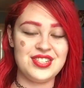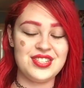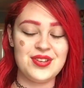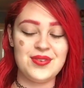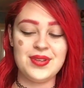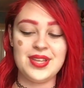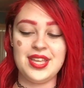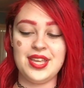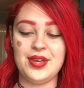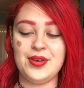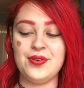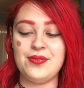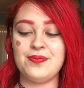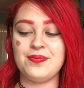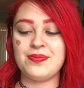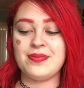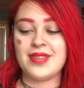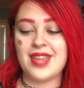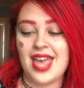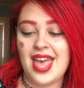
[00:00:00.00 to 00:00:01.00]
so cute.
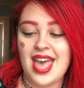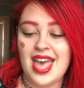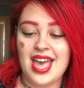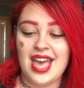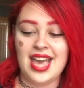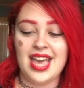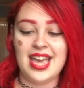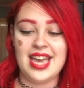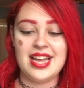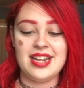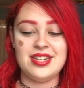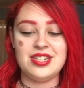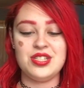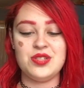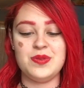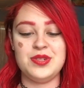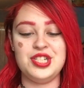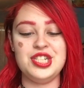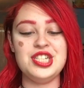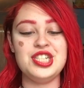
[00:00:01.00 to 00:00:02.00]
And
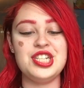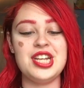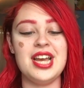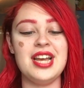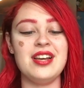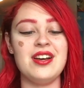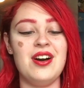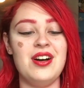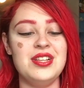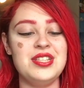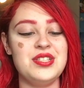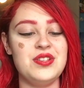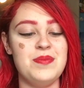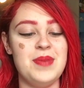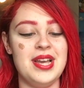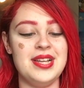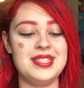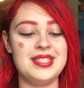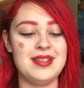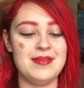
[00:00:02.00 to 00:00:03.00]
Swishy Chick also
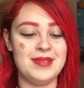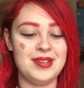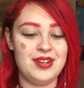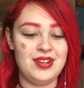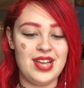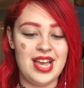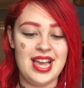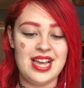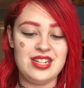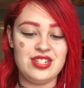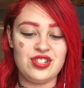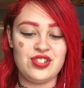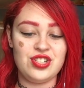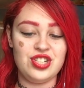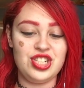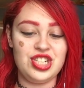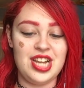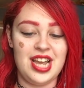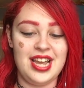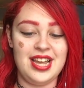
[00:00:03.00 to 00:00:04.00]
made some little hand
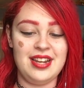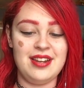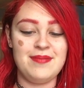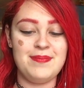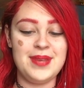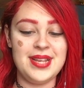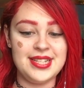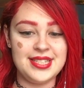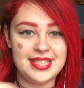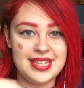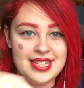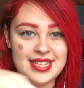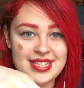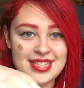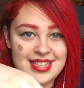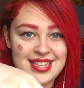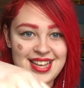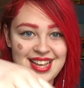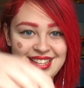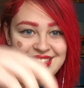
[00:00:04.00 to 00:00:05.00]
crocheted pieces
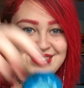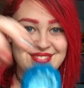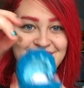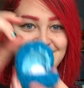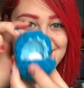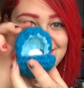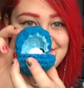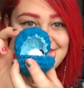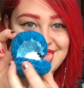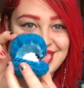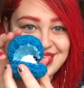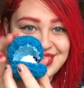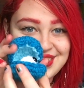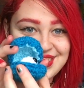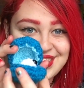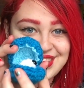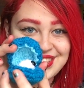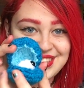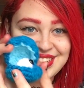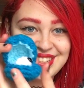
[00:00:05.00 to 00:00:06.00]
and this one is a
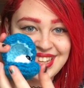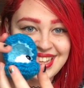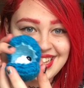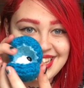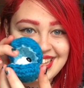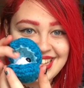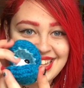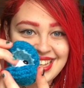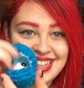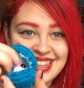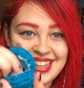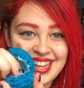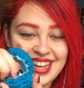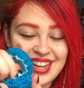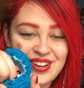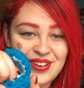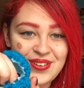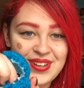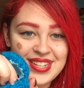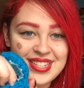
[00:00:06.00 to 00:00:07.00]
little
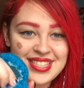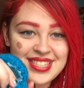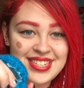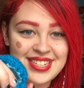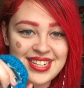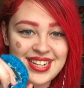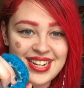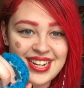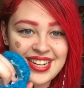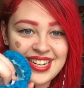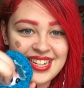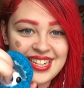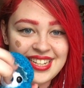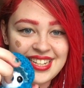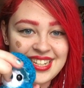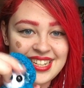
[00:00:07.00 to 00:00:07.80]
like oyster